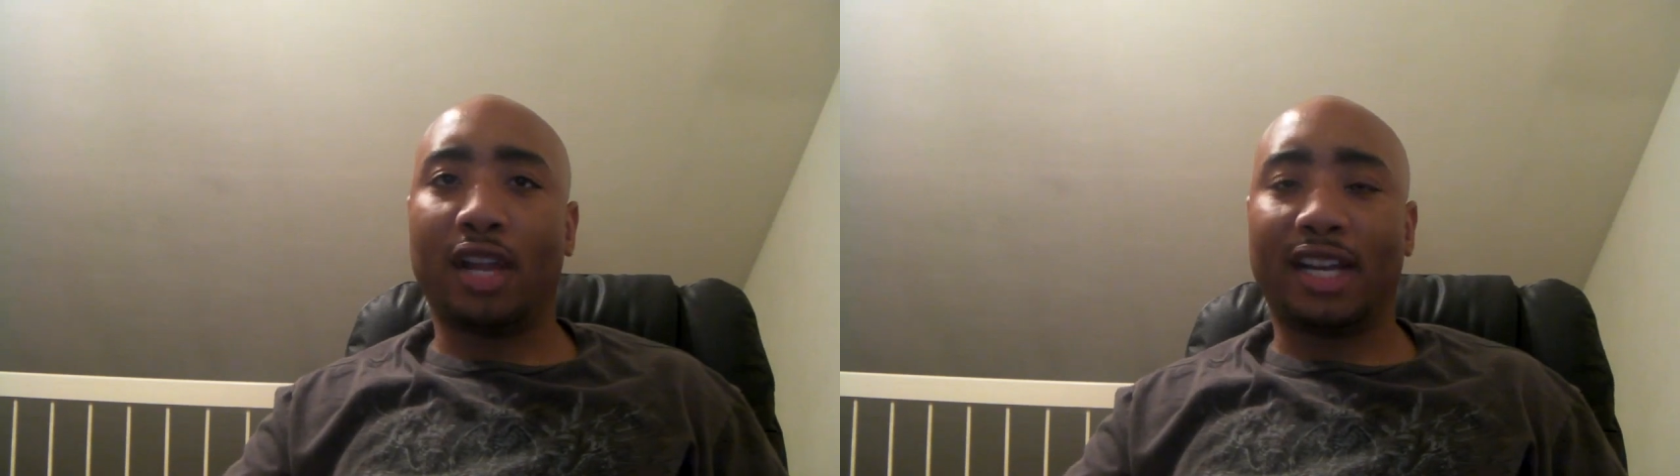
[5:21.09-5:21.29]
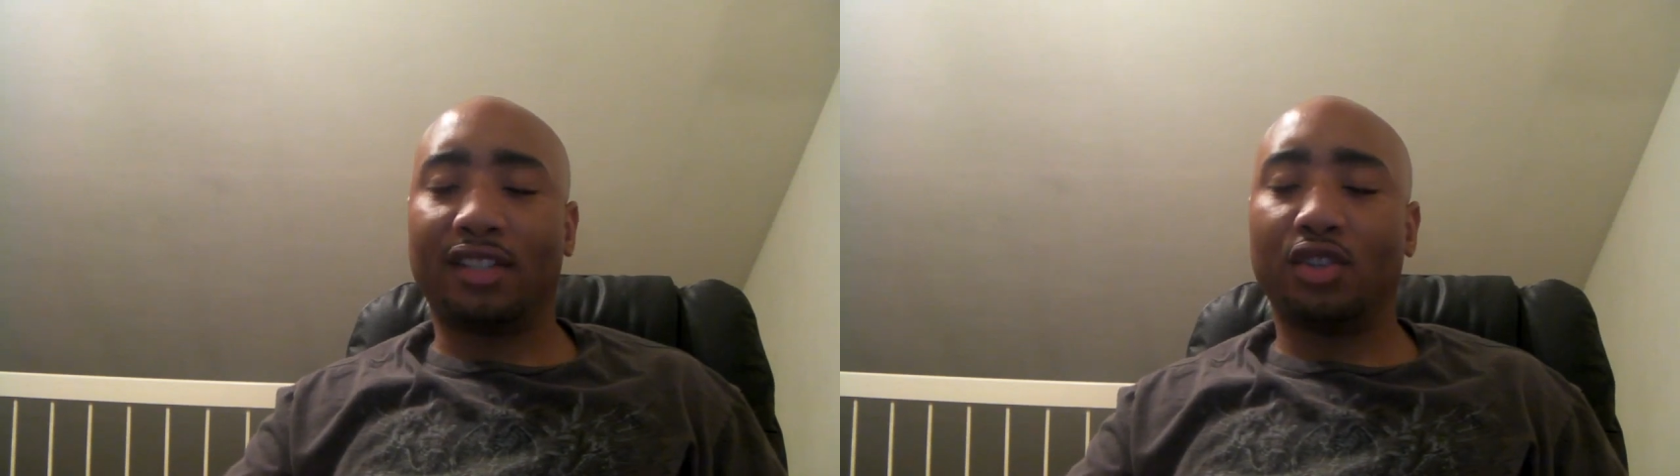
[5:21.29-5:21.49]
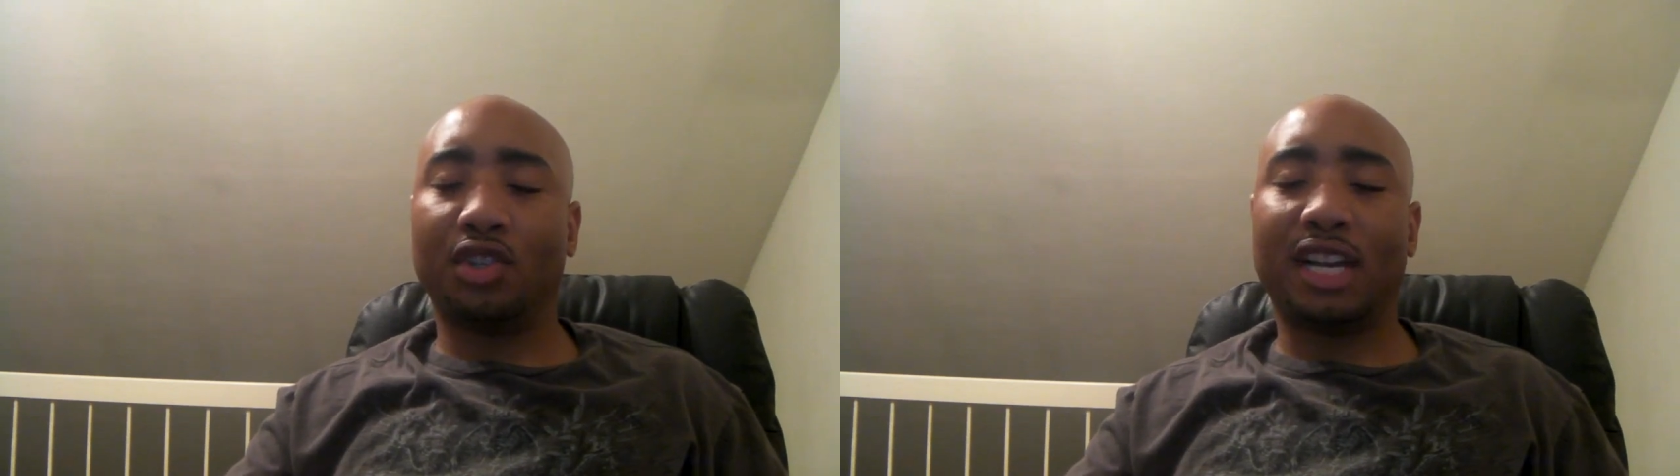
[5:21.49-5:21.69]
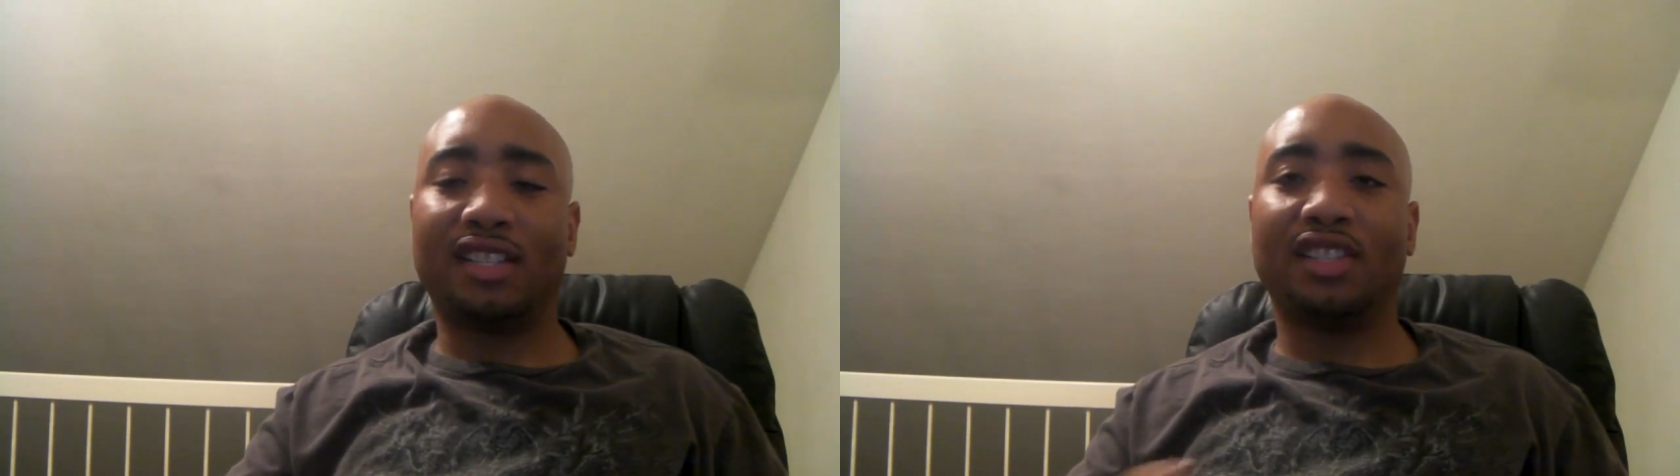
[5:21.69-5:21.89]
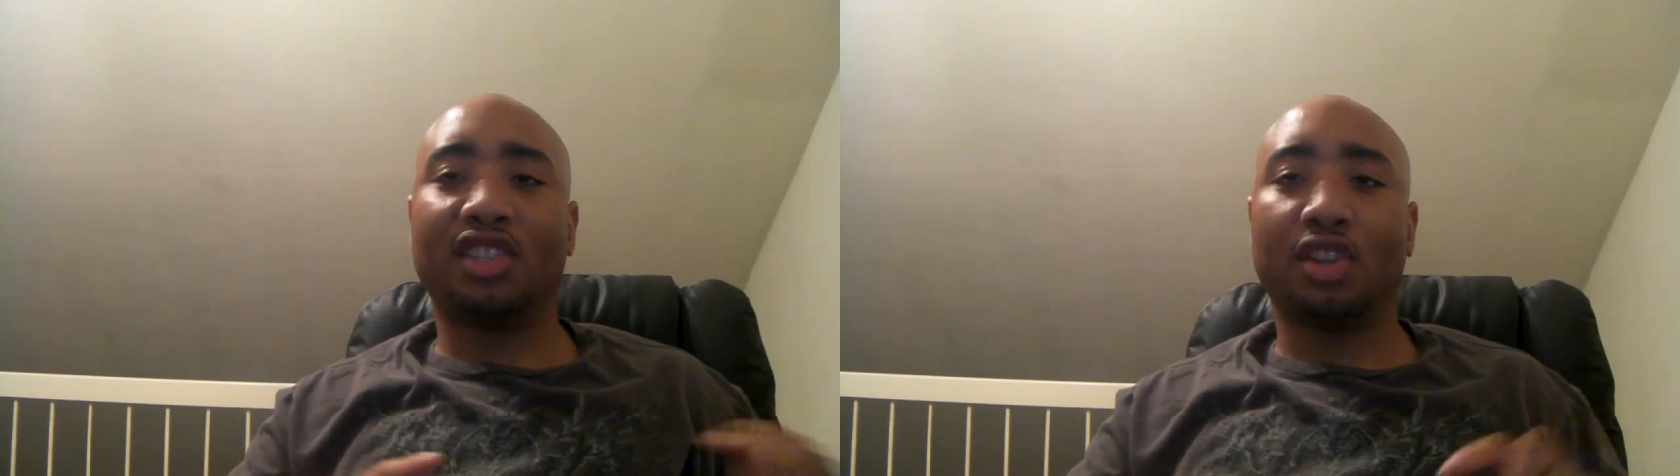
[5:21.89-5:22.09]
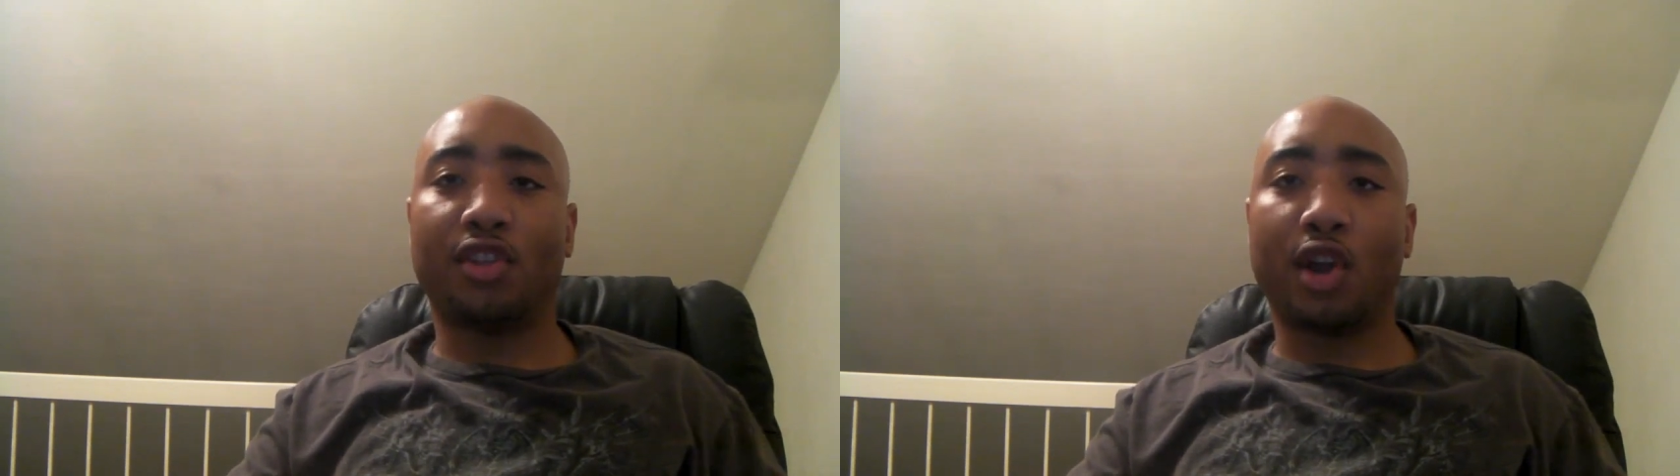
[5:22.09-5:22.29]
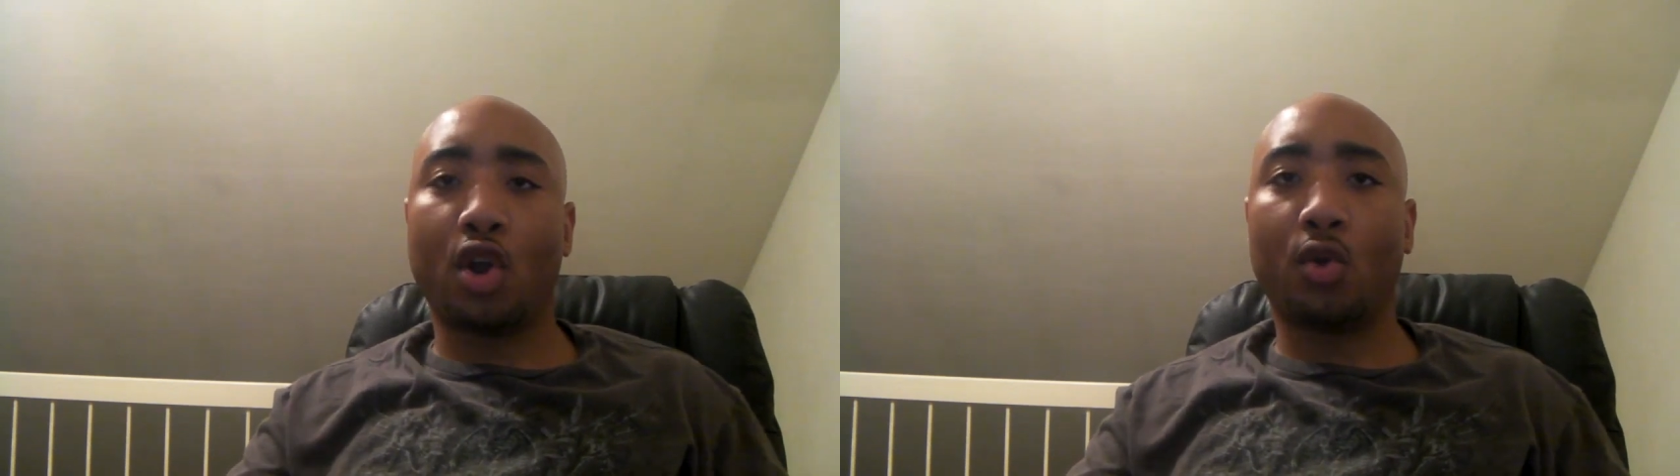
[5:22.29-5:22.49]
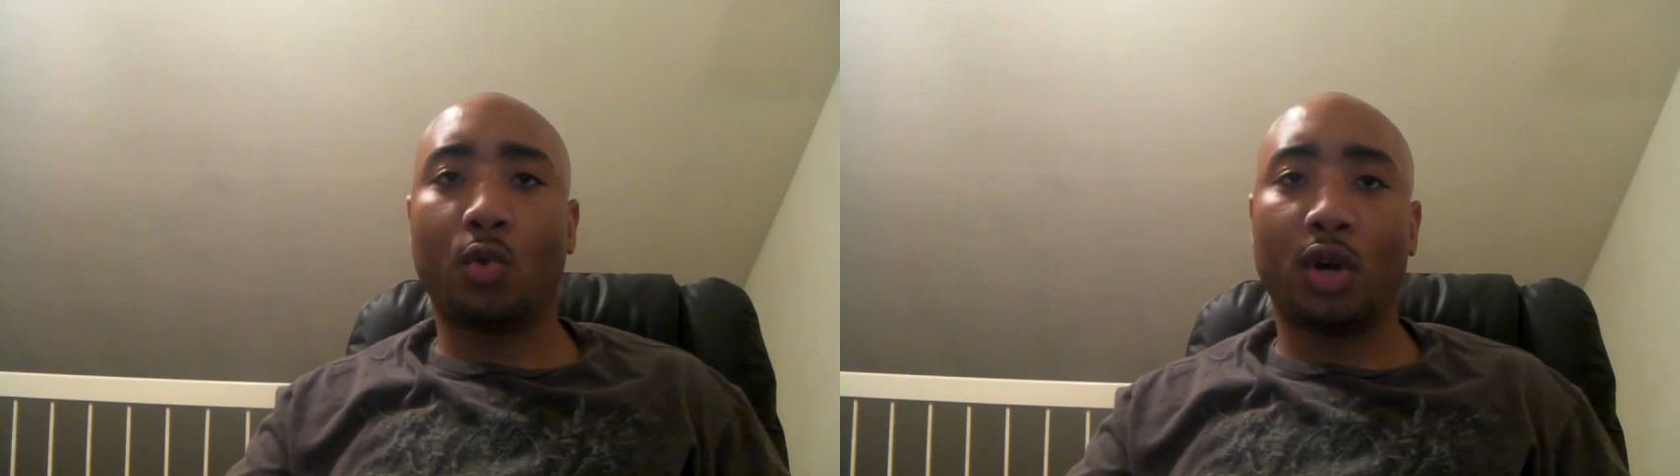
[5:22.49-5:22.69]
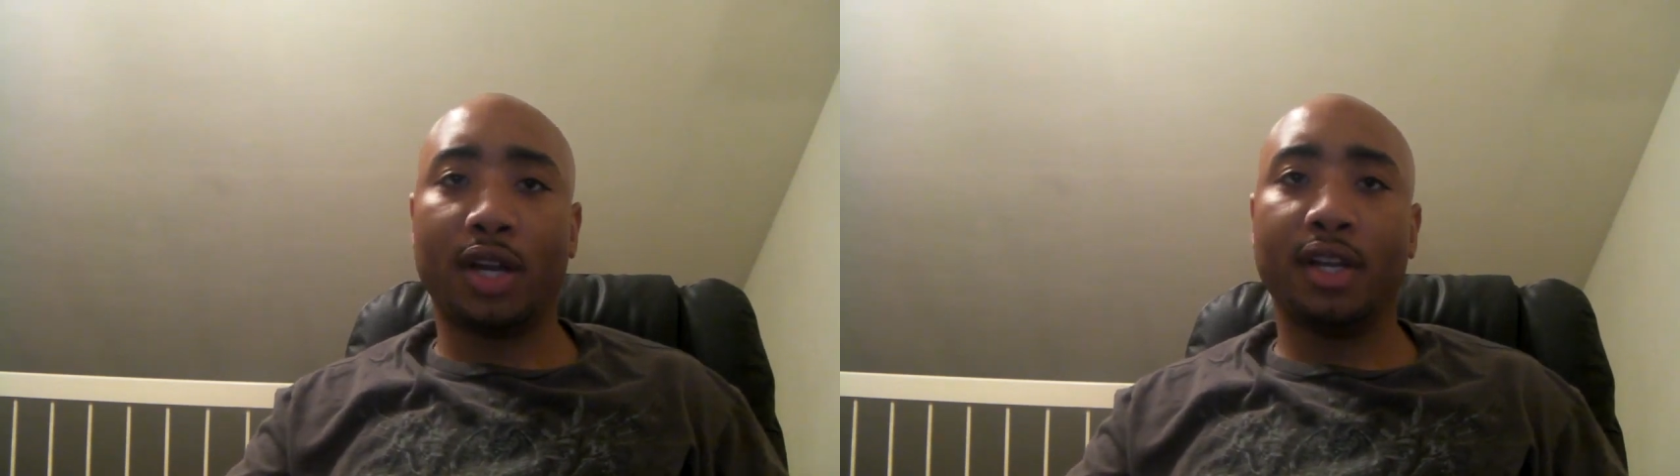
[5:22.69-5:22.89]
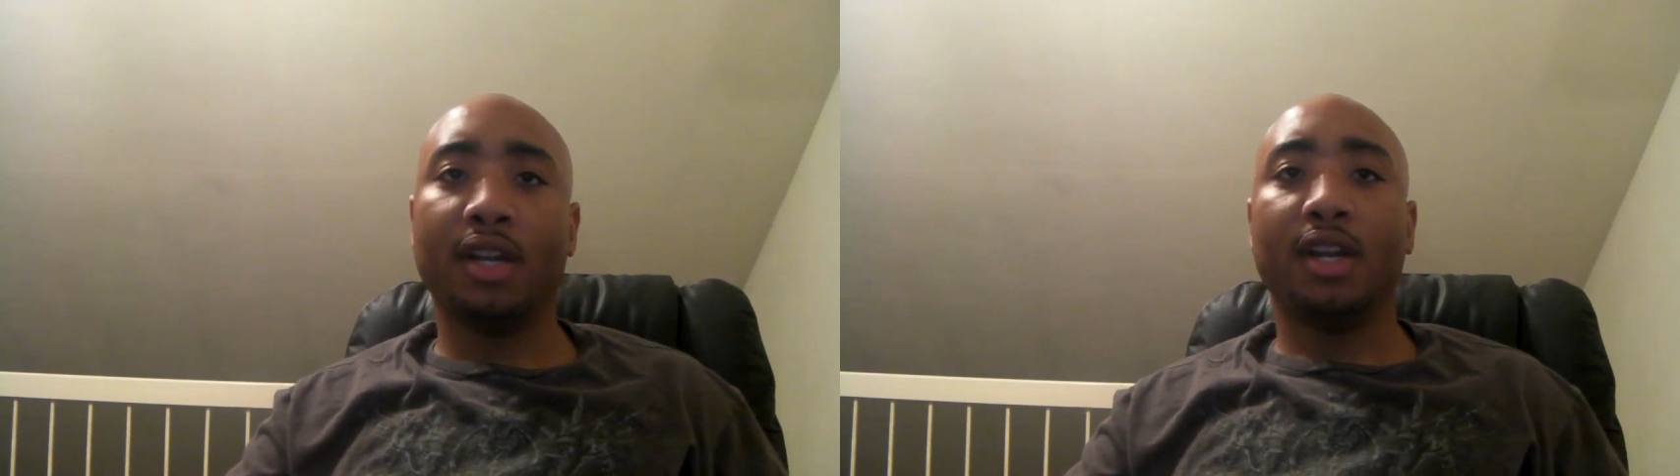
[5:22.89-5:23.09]
Like I told you guys, this is the third
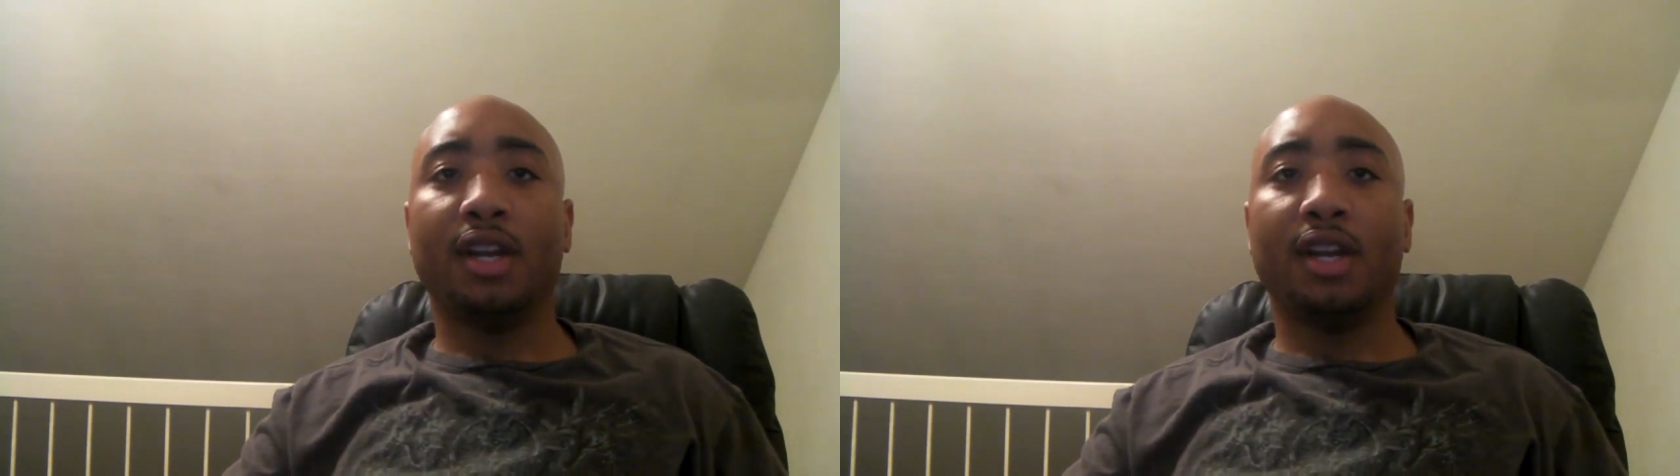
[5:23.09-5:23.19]
one.